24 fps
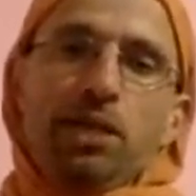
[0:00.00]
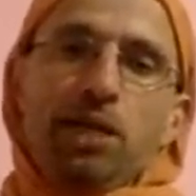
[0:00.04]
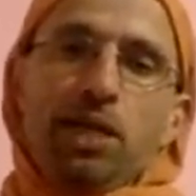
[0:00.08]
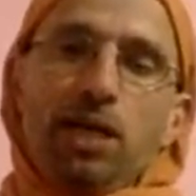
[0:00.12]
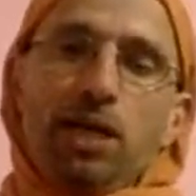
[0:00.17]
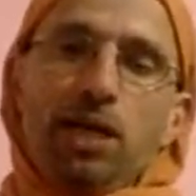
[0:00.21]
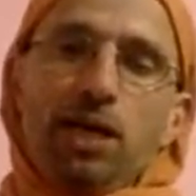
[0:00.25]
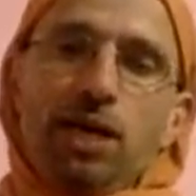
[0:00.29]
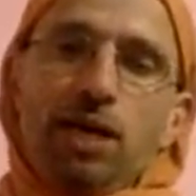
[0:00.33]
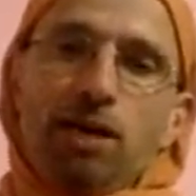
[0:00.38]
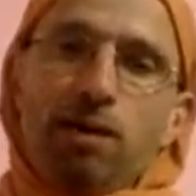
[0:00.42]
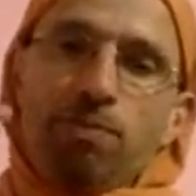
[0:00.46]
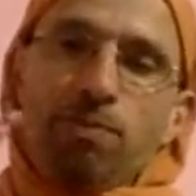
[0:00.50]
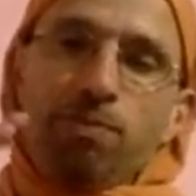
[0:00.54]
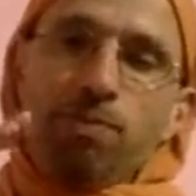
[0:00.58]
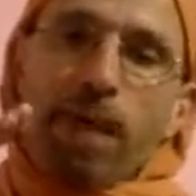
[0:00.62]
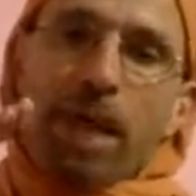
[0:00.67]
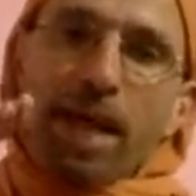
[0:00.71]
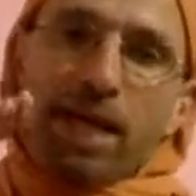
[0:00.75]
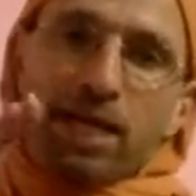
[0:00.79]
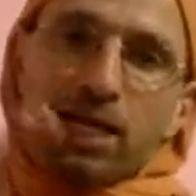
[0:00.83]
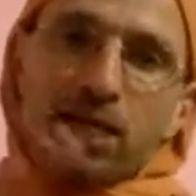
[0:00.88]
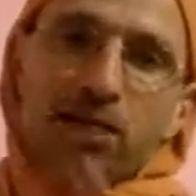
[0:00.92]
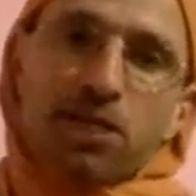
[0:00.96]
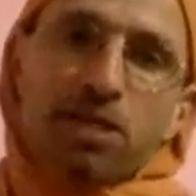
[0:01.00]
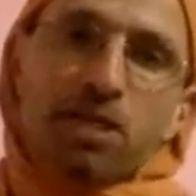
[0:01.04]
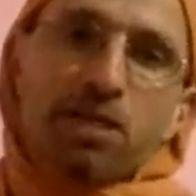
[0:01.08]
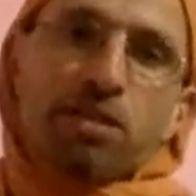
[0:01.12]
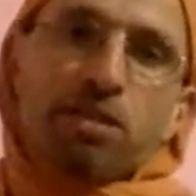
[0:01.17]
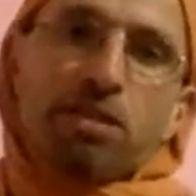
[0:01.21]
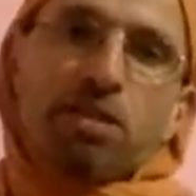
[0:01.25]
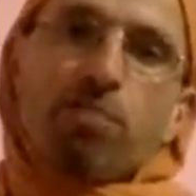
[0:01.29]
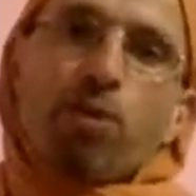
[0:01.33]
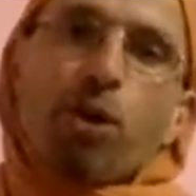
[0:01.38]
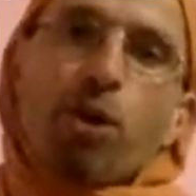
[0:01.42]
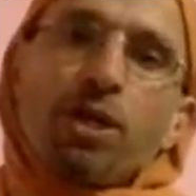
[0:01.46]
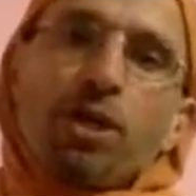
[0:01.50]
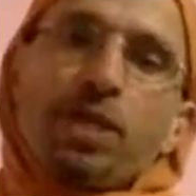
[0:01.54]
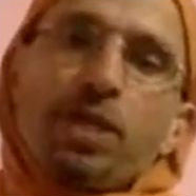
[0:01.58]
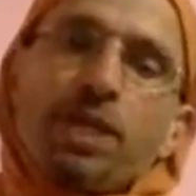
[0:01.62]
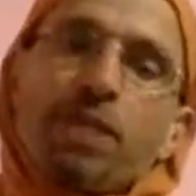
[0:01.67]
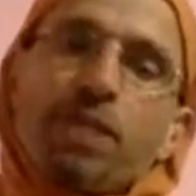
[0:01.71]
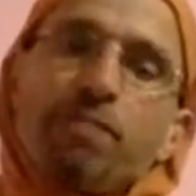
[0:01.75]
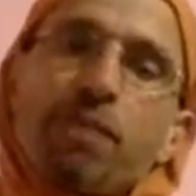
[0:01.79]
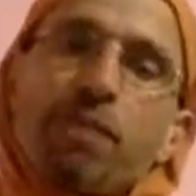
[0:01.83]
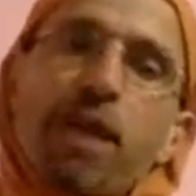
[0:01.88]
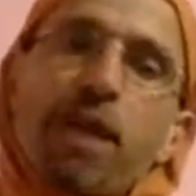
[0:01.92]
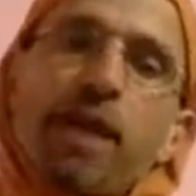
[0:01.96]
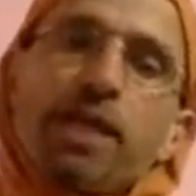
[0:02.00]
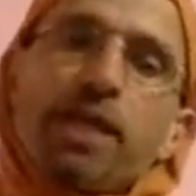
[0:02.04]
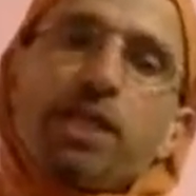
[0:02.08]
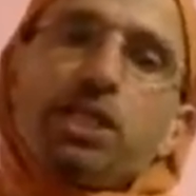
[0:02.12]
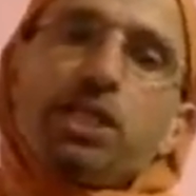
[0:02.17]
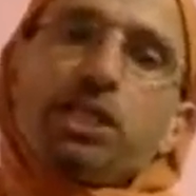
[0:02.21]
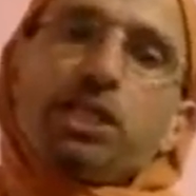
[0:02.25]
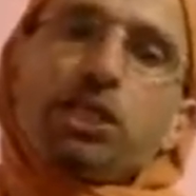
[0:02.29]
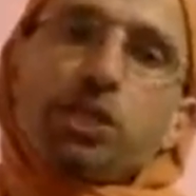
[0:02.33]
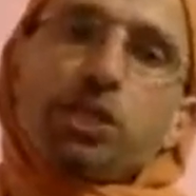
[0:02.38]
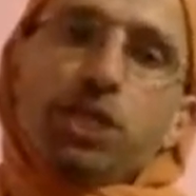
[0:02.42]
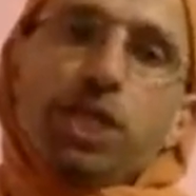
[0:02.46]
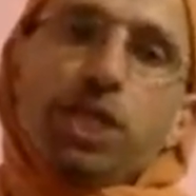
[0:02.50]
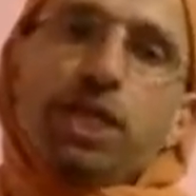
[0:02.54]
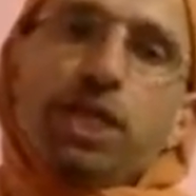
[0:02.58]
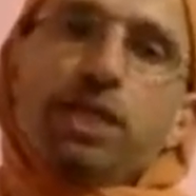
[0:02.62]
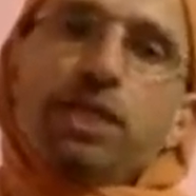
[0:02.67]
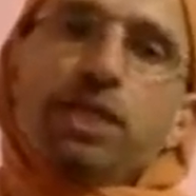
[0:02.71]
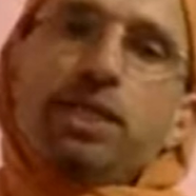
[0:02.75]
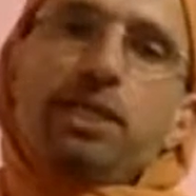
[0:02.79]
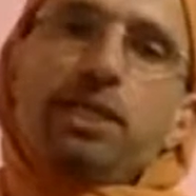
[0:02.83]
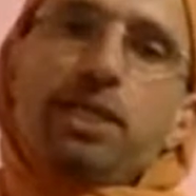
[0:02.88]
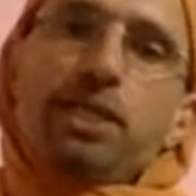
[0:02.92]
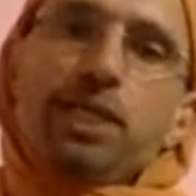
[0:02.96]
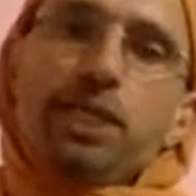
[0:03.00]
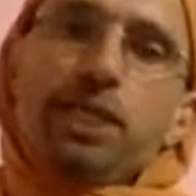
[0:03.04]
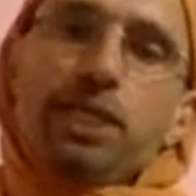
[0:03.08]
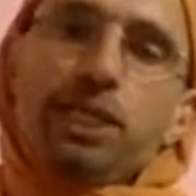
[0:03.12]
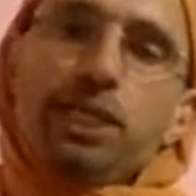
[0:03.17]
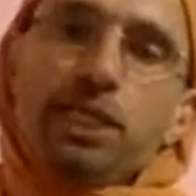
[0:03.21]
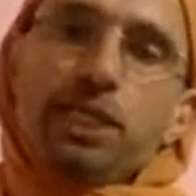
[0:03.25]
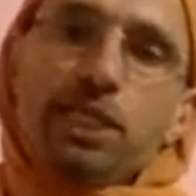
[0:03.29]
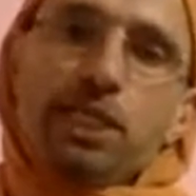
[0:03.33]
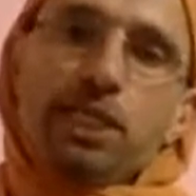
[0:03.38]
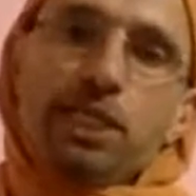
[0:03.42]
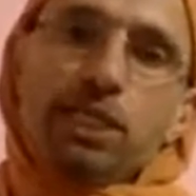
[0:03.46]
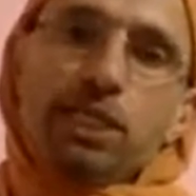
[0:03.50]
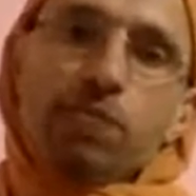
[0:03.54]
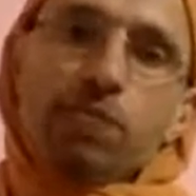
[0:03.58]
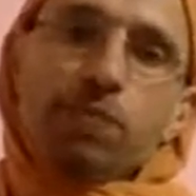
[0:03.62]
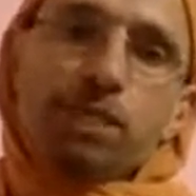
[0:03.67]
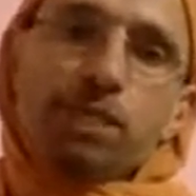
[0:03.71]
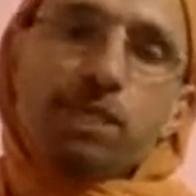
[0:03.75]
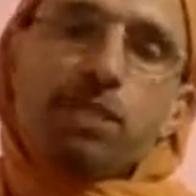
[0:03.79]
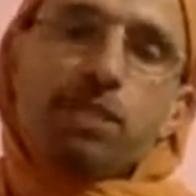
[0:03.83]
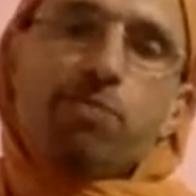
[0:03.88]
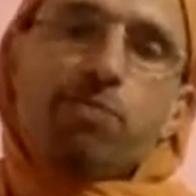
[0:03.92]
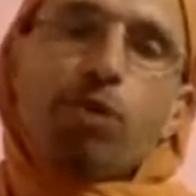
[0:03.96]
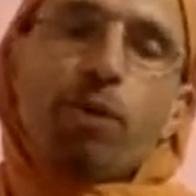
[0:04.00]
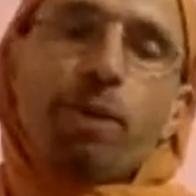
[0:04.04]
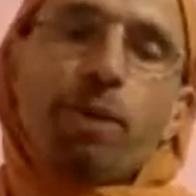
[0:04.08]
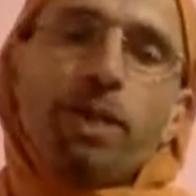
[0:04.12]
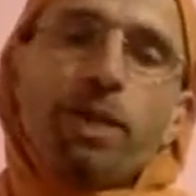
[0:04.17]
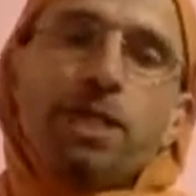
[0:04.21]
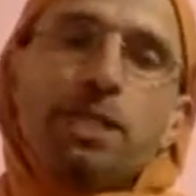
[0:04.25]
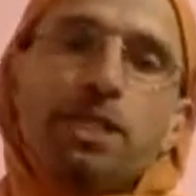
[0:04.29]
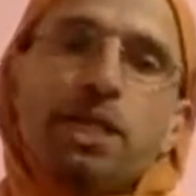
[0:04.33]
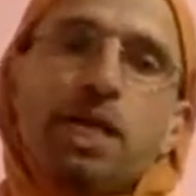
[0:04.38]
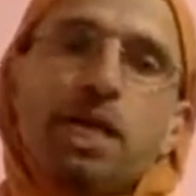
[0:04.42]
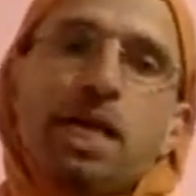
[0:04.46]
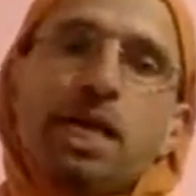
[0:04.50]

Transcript: anchoring the body and mind together in this present moment.